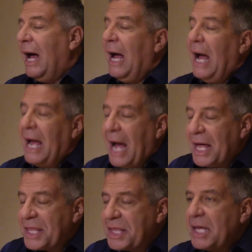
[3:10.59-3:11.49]
I,
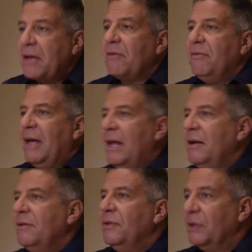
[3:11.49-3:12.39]
I, think
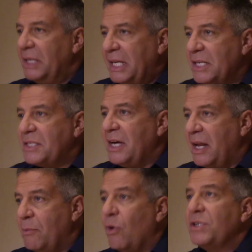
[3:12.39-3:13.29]
that the league is getting more